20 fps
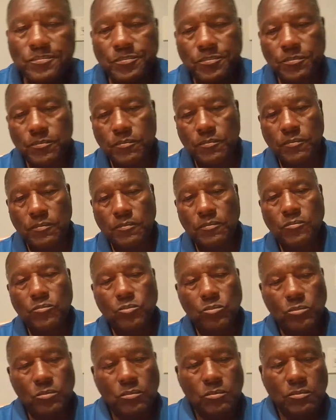when I was a
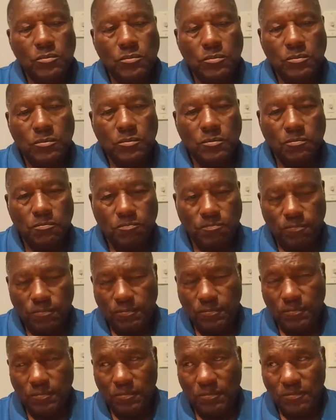little boy growing up in
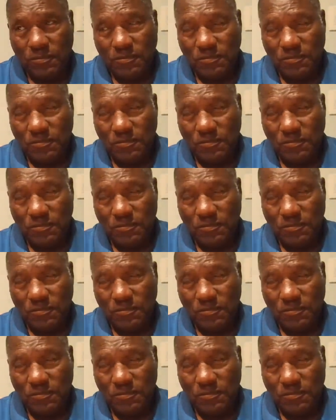Florida,